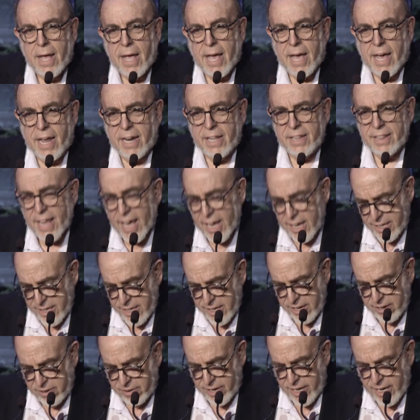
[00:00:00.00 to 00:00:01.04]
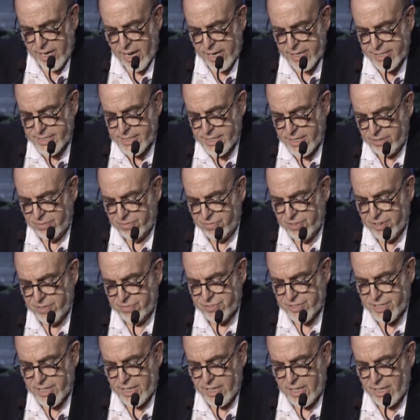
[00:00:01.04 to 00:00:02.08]
And in that year, in
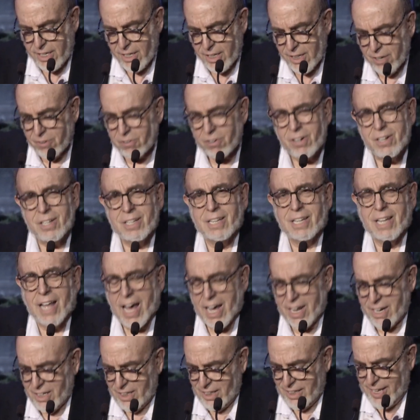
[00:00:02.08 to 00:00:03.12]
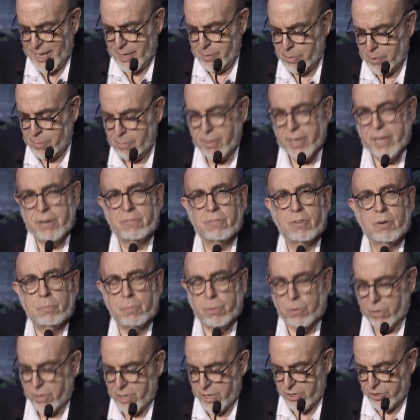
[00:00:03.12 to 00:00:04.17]
1950, there were a lot of labor beat
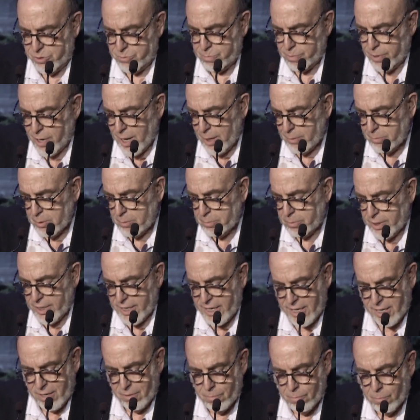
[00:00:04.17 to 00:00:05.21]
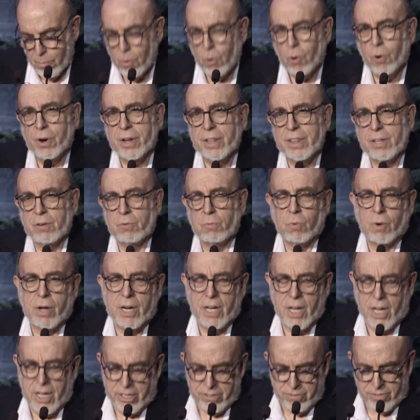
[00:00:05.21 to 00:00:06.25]
reporters. Probably more than
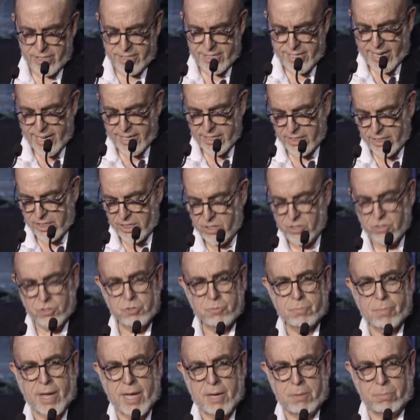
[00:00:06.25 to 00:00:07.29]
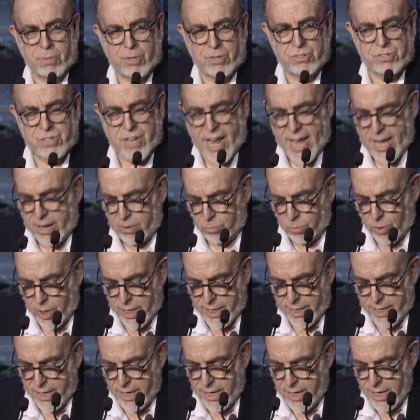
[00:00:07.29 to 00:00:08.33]
100 daily newspapers had
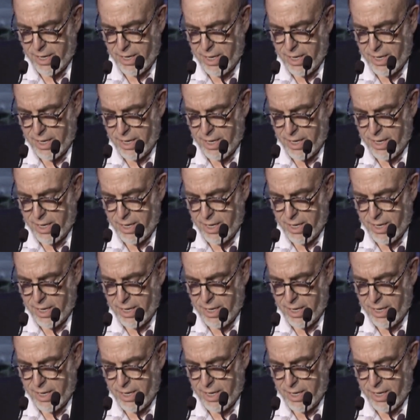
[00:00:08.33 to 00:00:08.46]
one.